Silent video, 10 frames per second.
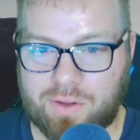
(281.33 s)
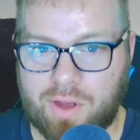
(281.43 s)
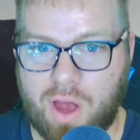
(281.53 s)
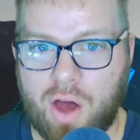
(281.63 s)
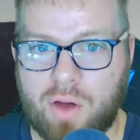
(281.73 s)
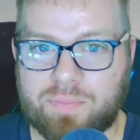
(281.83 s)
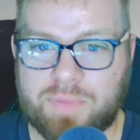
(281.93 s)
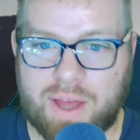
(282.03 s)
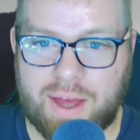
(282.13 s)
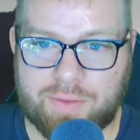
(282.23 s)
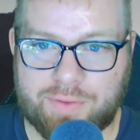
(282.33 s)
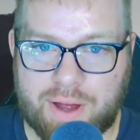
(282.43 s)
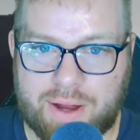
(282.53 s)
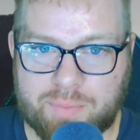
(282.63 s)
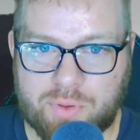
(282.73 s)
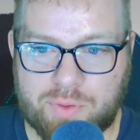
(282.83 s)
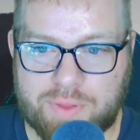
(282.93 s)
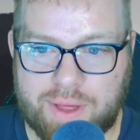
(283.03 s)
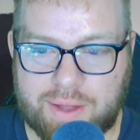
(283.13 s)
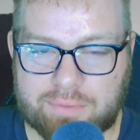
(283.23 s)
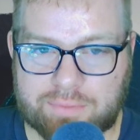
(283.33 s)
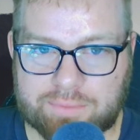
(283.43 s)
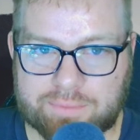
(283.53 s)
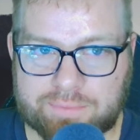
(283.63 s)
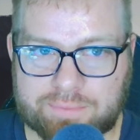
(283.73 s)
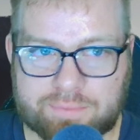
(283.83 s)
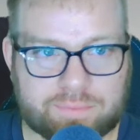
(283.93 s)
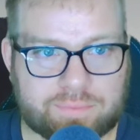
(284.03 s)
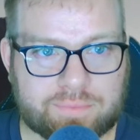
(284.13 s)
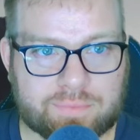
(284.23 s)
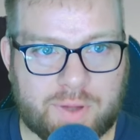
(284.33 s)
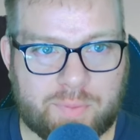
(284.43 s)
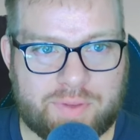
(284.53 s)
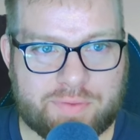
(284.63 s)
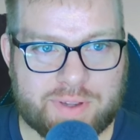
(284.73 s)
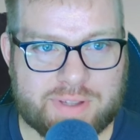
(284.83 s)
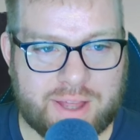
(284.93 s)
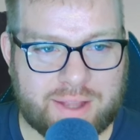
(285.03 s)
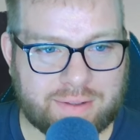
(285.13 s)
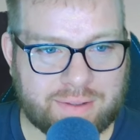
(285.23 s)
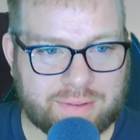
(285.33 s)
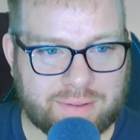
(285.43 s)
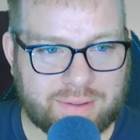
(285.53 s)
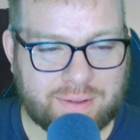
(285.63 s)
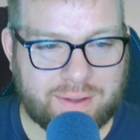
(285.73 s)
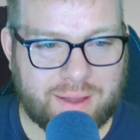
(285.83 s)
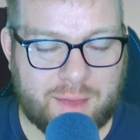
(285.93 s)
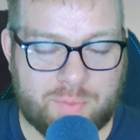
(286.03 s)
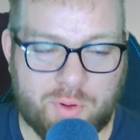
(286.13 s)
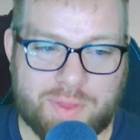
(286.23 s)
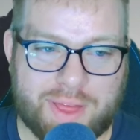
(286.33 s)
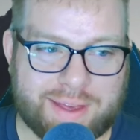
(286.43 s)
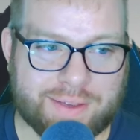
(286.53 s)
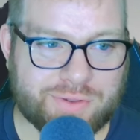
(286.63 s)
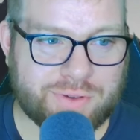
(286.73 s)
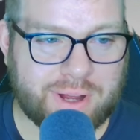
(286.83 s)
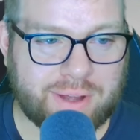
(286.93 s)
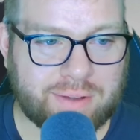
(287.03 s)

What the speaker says: Oh, yeah, I forgot I broke that. Can we fix that? Broke that yesterday.